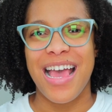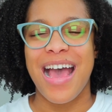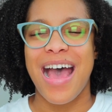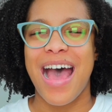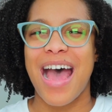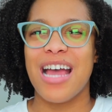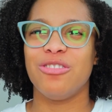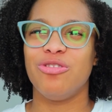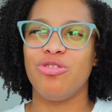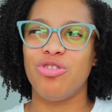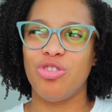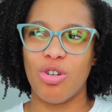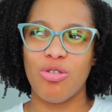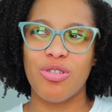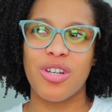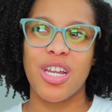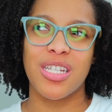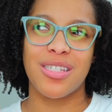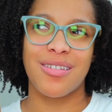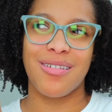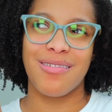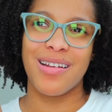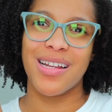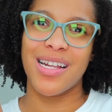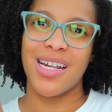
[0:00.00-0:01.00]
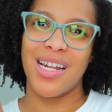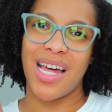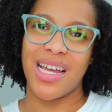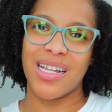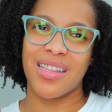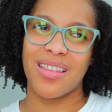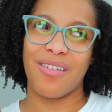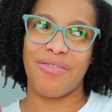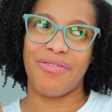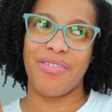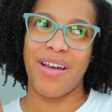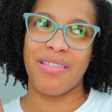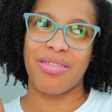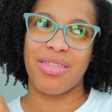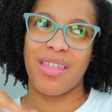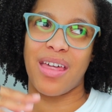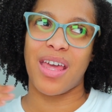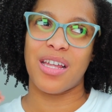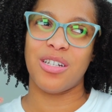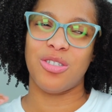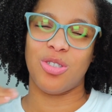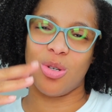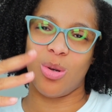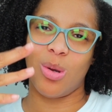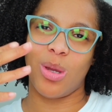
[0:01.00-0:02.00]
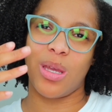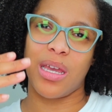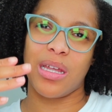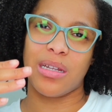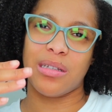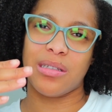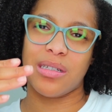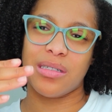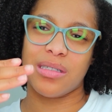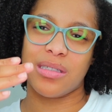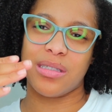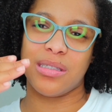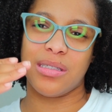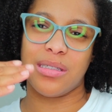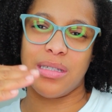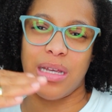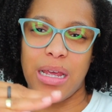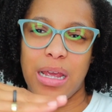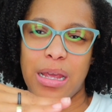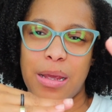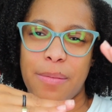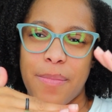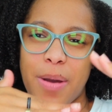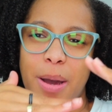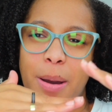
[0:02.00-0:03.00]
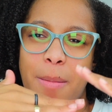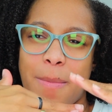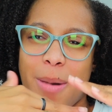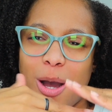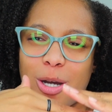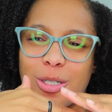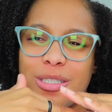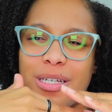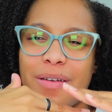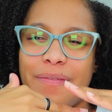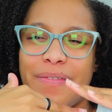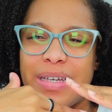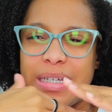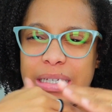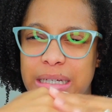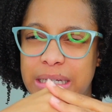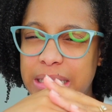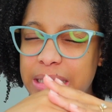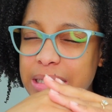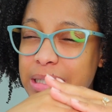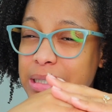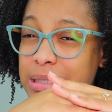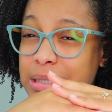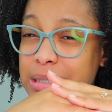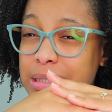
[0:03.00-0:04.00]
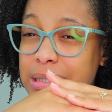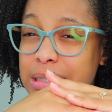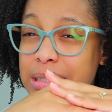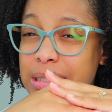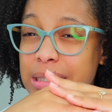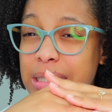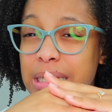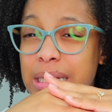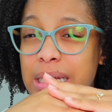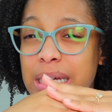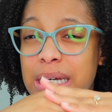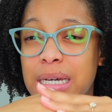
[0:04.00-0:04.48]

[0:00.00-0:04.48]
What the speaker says: I don't necessarily like the fact that I don't get the same amount of heat